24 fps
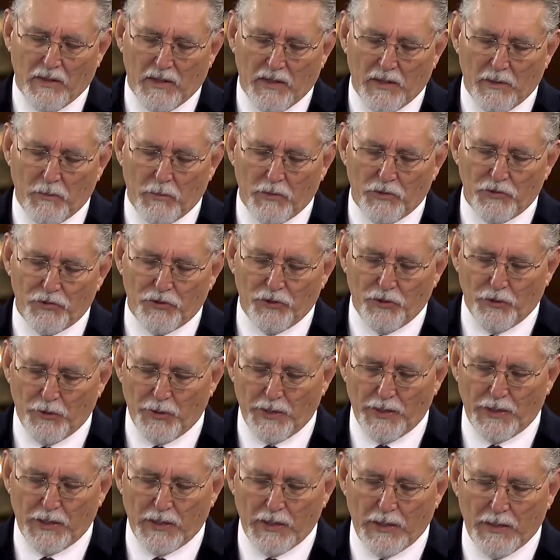It was
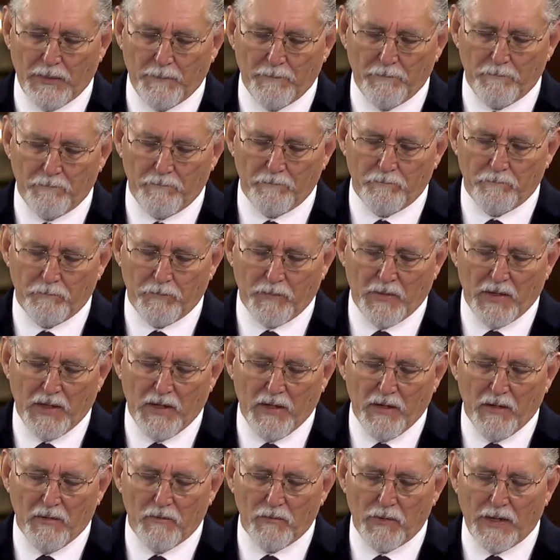during a uh,
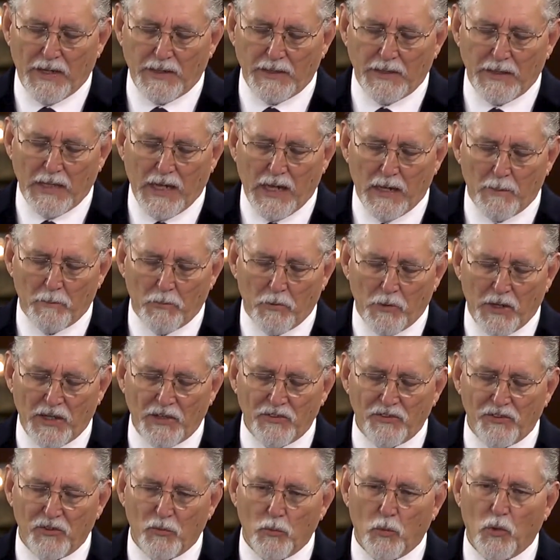Friday night
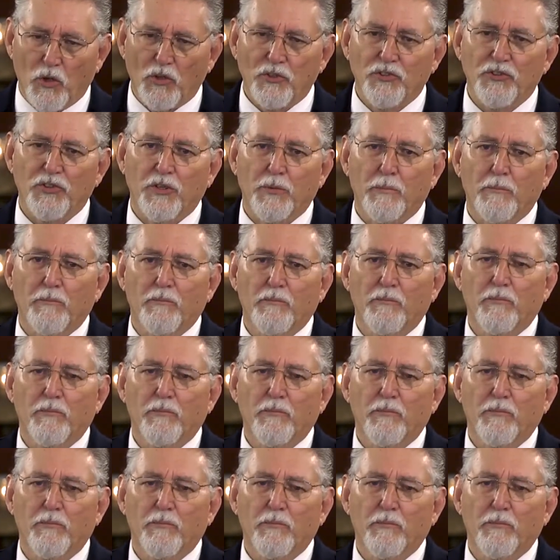praise and worship.